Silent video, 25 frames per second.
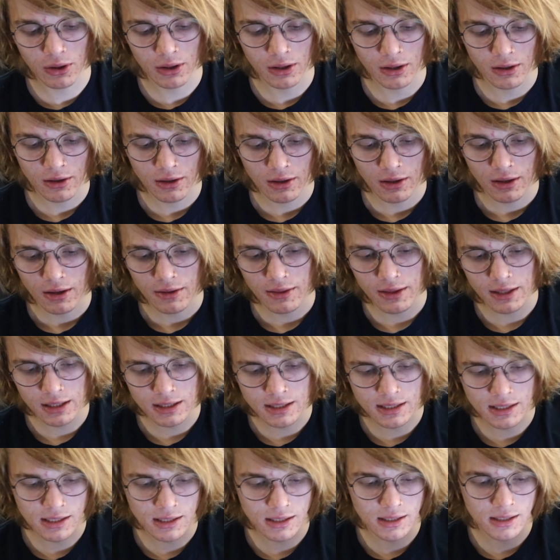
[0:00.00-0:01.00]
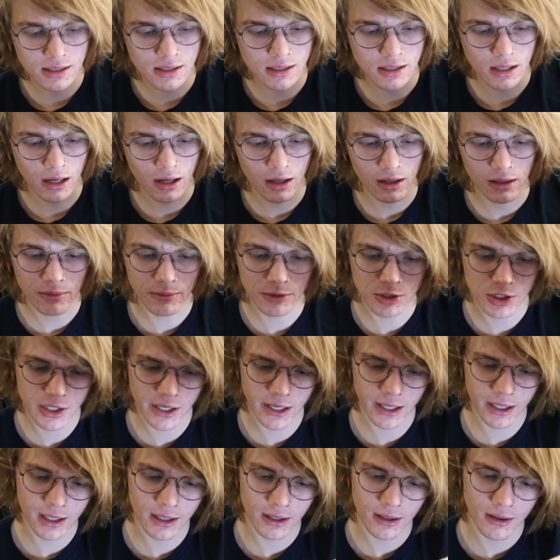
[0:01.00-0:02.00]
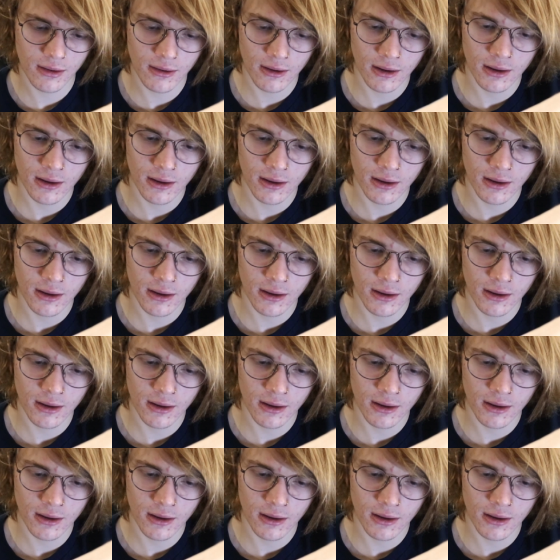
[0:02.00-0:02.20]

I think it's, let me check,